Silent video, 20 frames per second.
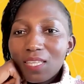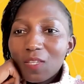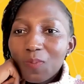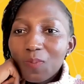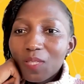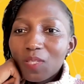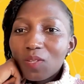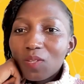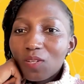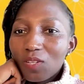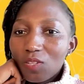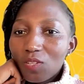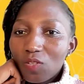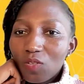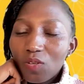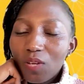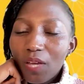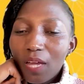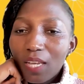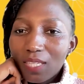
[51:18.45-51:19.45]
this person is
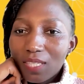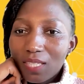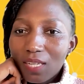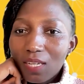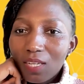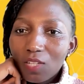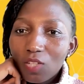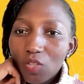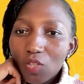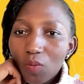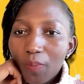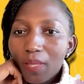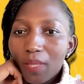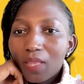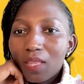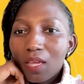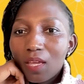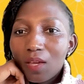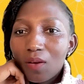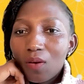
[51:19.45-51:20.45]
doing an excellent job
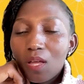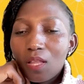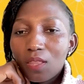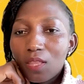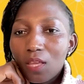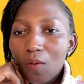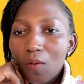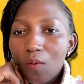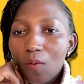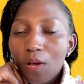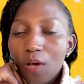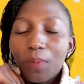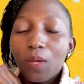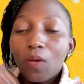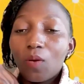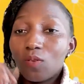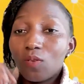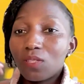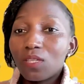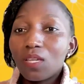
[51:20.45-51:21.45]
at their work,
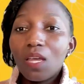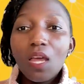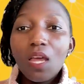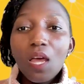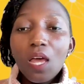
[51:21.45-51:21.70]
because